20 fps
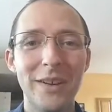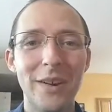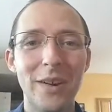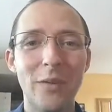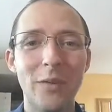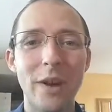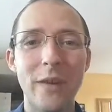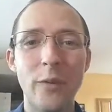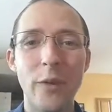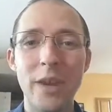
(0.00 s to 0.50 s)

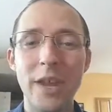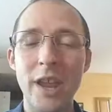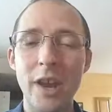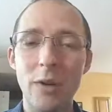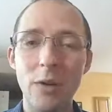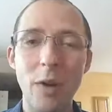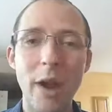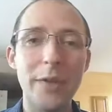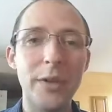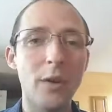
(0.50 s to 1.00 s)
where everyone can
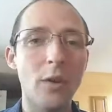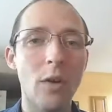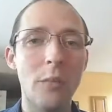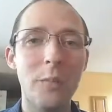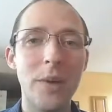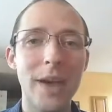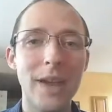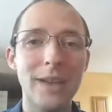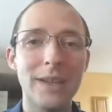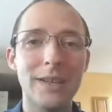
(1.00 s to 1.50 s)
grow at their own
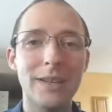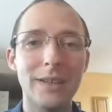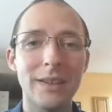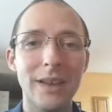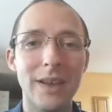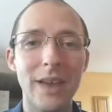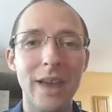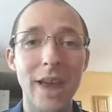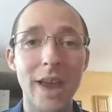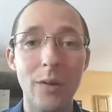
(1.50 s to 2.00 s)

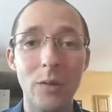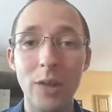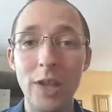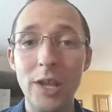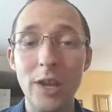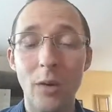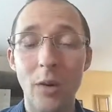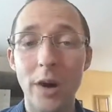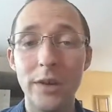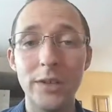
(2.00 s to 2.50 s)
pace and really
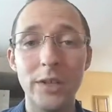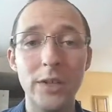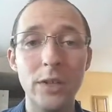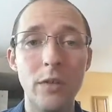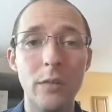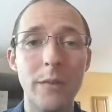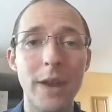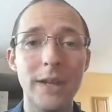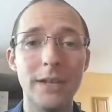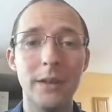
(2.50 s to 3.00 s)
go on to
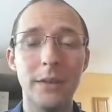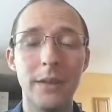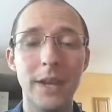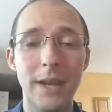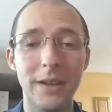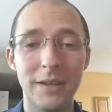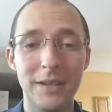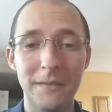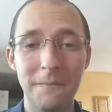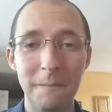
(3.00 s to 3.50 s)
do amazing
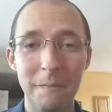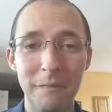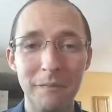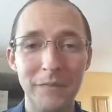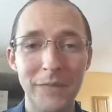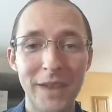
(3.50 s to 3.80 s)
things.